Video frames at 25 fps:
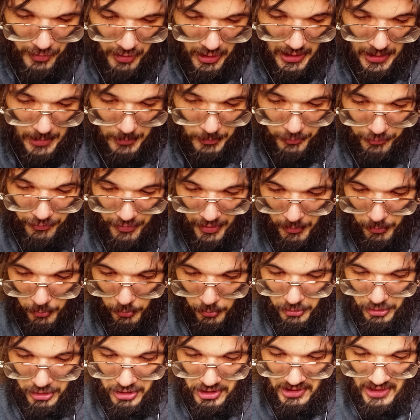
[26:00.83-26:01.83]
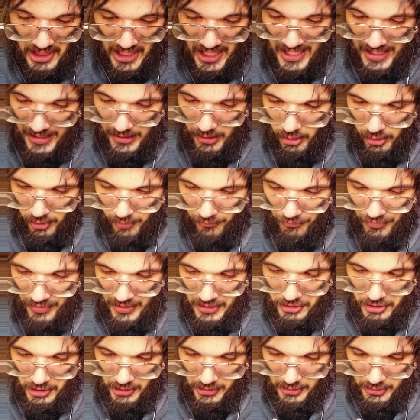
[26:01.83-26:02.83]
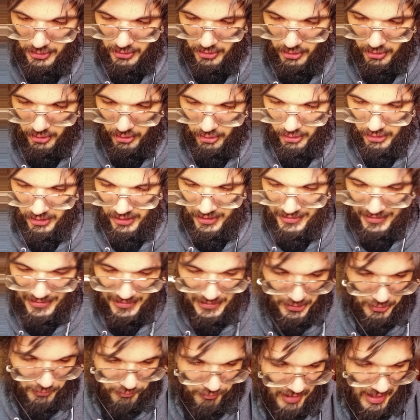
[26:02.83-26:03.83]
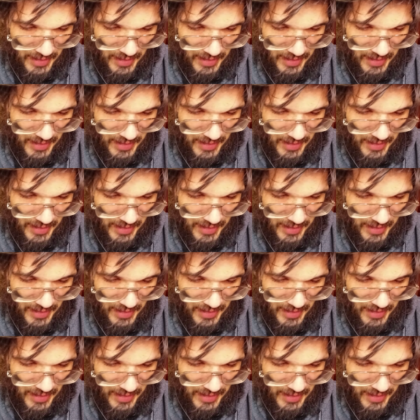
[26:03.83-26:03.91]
crimes, federal or state offenses, against